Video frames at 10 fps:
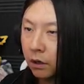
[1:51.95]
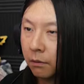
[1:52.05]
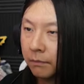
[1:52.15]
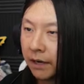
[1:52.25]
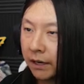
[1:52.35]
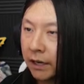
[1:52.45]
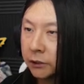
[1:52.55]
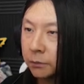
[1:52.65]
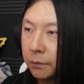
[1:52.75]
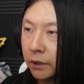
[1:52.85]
Oh my
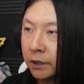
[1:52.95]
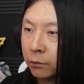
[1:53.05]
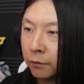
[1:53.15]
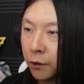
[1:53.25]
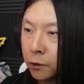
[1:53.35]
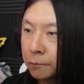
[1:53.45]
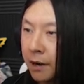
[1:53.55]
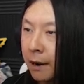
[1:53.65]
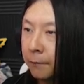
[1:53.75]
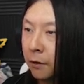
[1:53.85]
gosh. Put it in reverse.
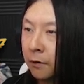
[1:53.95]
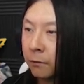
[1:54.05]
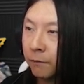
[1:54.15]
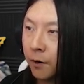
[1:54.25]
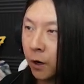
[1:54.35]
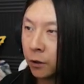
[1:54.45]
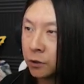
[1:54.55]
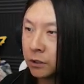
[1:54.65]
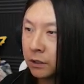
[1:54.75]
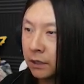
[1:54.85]
Popper in
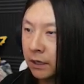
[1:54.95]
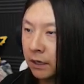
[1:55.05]
reverse.